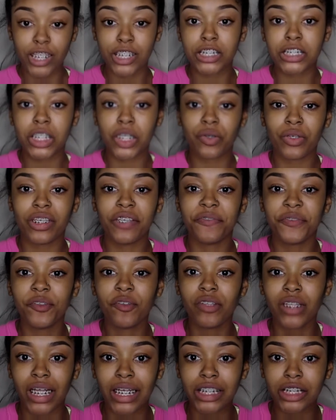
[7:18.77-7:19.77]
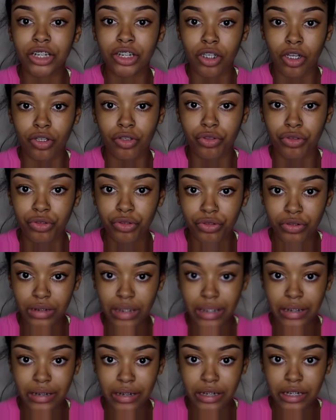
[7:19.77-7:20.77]
So if you like talk throughs
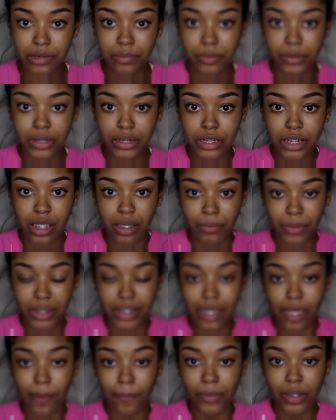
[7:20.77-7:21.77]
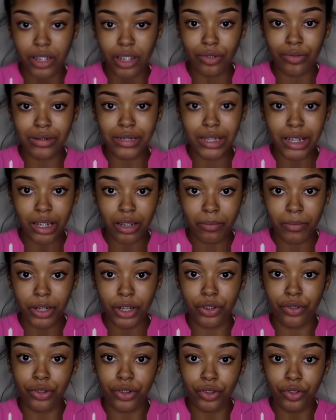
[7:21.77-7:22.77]
like this, please comment down below telling me
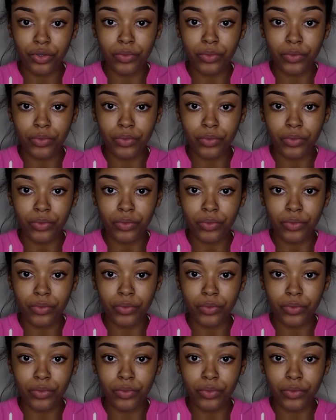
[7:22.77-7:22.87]
you do,